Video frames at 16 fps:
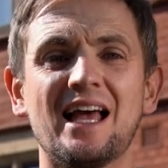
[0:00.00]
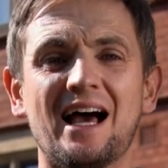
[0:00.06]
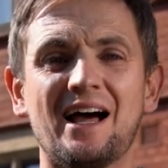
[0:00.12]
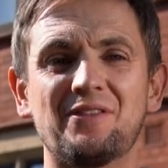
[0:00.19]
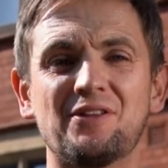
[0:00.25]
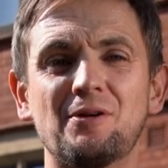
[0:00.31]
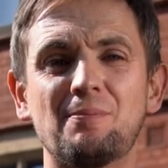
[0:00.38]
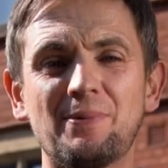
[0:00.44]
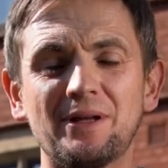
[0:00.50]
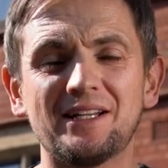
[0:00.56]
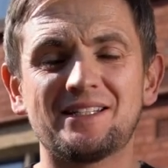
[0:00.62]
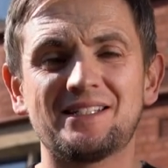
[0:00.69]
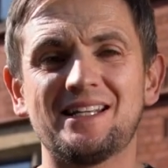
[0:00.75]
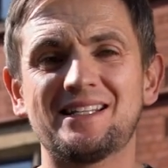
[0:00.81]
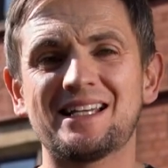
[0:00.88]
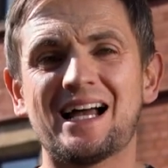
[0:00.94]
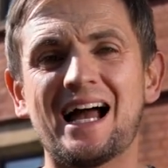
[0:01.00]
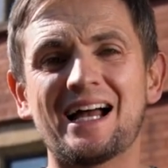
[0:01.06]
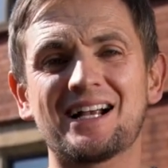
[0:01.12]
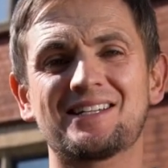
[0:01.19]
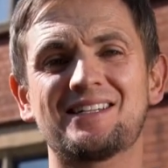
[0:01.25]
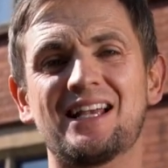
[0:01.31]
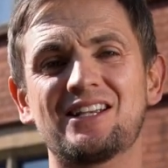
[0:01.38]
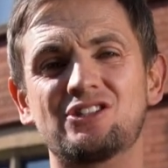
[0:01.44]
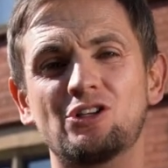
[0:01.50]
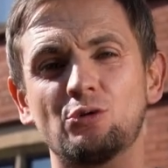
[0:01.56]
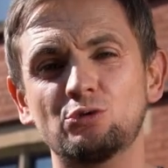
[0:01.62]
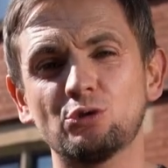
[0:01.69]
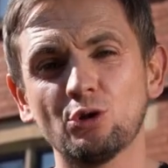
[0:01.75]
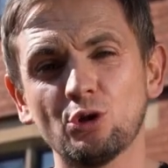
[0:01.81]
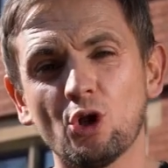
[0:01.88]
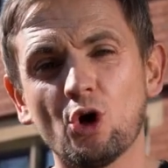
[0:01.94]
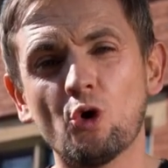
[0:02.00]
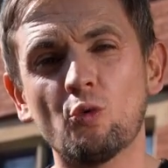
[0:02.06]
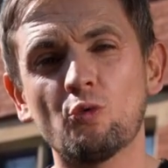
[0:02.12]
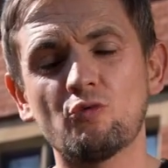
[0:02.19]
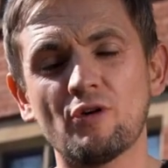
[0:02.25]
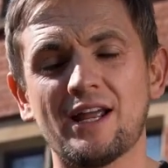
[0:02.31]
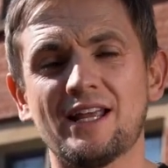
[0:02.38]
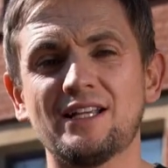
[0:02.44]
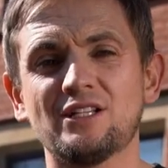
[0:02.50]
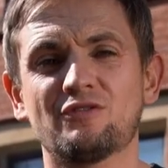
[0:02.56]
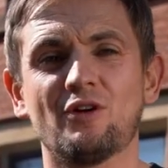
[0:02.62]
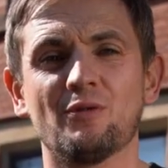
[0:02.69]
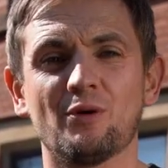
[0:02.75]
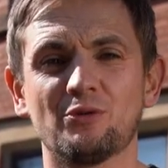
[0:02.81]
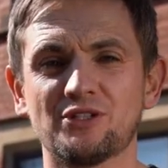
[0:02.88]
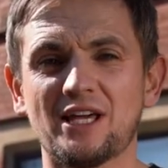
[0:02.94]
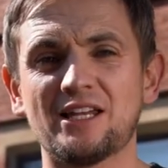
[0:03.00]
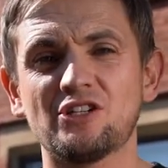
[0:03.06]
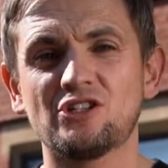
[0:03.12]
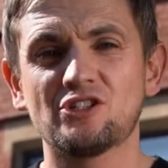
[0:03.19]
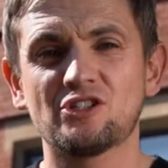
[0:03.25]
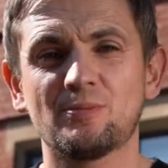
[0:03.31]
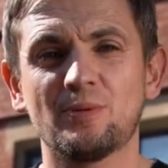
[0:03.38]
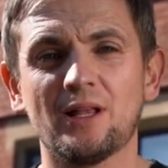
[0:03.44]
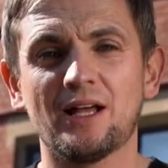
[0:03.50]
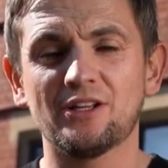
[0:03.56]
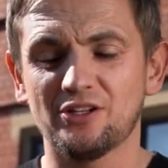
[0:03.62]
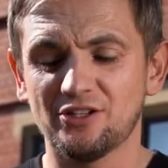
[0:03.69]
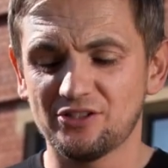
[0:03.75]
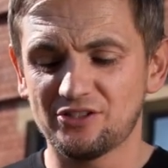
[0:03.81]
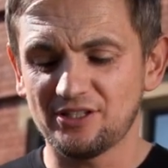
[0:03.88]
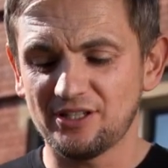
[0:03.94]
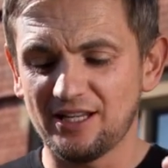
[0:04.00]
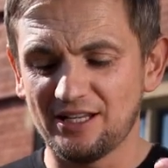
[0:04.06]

and the ability to access those low rates from those energy suppliers.